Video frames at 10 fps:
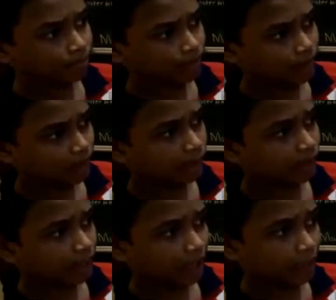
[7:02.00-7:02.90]
the
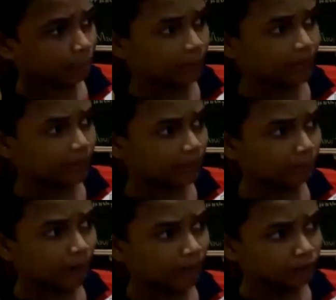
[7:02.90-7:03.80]

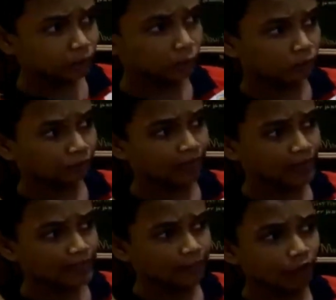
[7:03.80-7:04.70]
rain-bearing monsoon
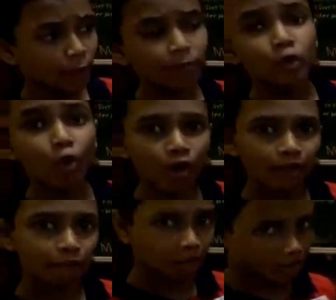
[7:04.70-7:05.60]
winds from
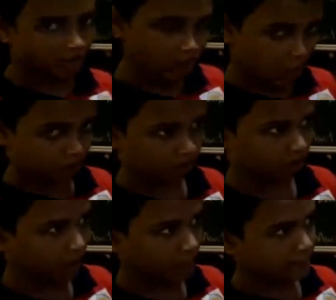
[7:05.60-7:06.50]
going further
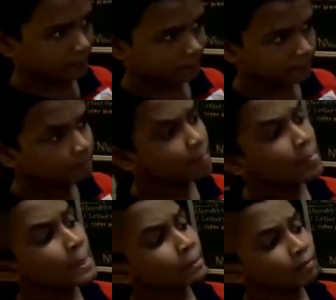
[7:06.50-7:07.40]
north.
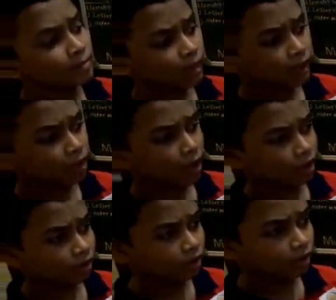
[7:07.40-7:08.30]

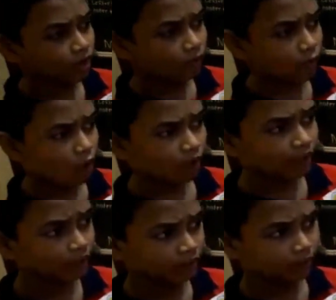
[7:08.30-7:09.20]
The
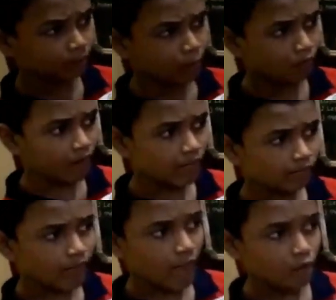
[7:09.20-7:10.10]
forests
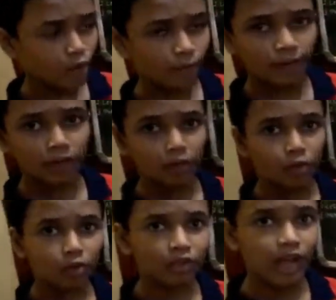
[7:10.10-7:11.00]
provide valuable
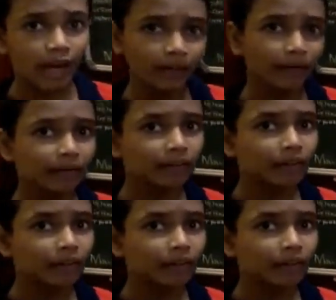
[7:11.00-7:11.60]
wood and